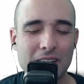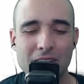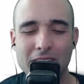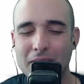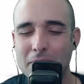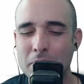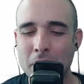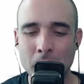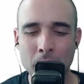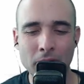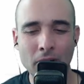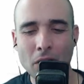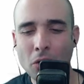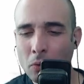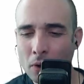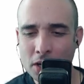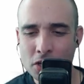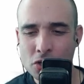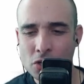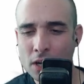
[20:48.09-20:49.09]
Some people are
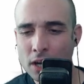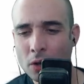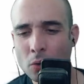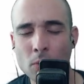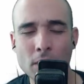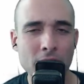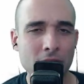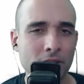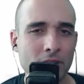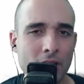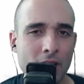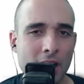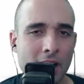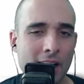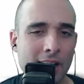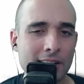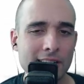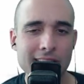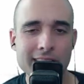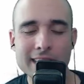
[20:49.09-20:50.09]
questioning whether or
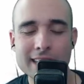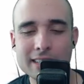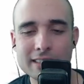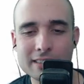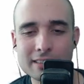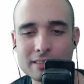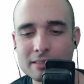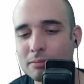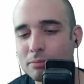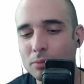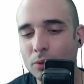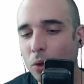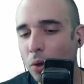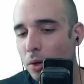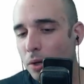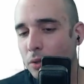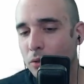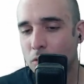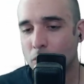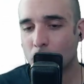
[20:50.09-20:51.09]
not he's
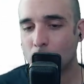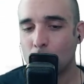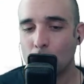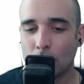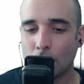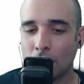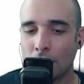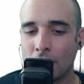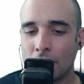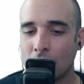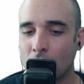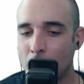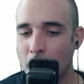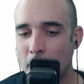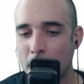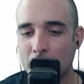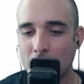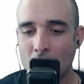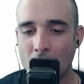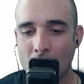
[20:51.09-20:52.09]
loyal to Putin or
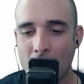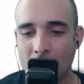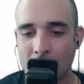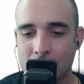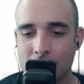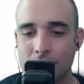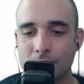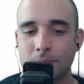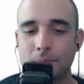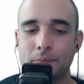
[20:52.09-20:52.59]
maybe not.